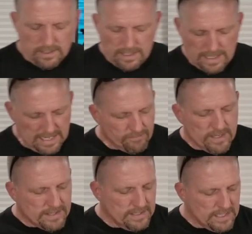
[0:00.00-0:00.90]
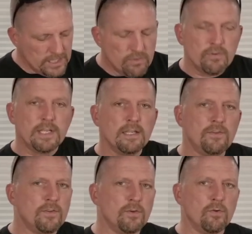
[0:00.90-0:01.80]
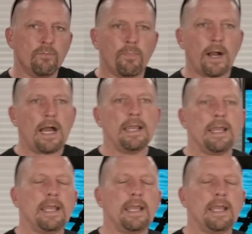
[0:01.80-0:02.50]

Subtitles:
everything that you need to buy a